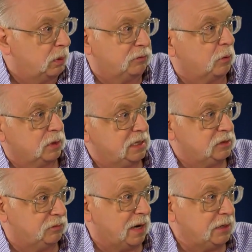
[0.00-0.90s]
But for
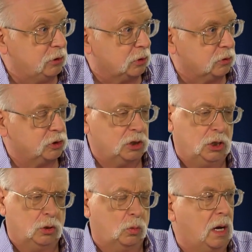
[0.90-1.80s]
these vendors,
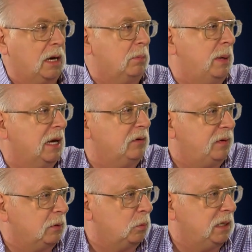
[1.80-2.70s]
what a
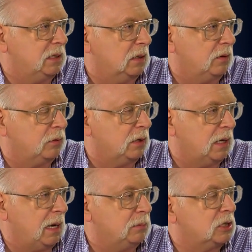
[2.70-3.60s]
benefit we deliver to
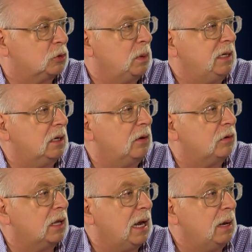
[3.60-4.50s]
them, because we
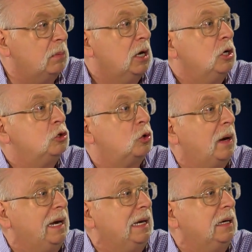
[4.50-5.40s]
deliver to them
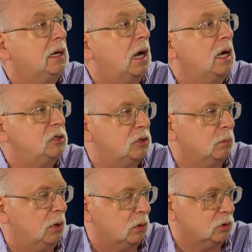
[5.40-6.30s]
trained
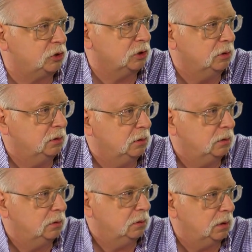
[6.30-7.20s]
customers.
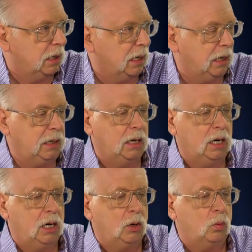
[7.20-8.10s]
Okay?
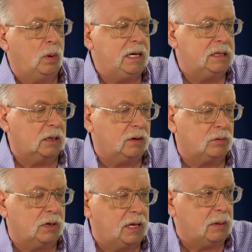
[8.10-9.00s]
We
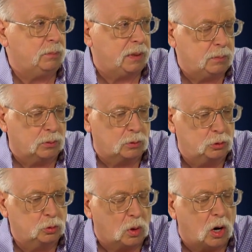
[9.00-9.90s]
deliver to them people
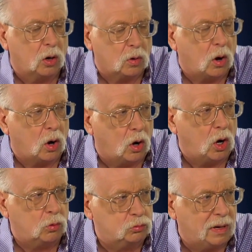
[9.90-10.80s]
who are
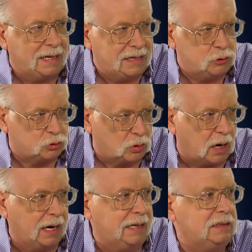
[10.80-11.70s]
already
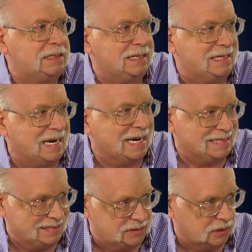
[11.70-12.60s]
trying to
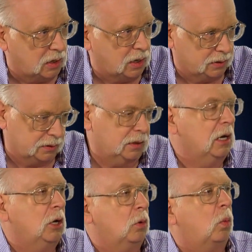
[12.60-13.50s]
get done
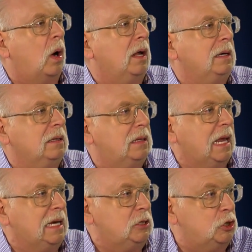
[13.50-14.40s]
what
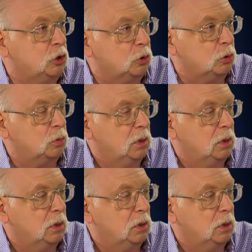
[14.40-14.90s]
they do.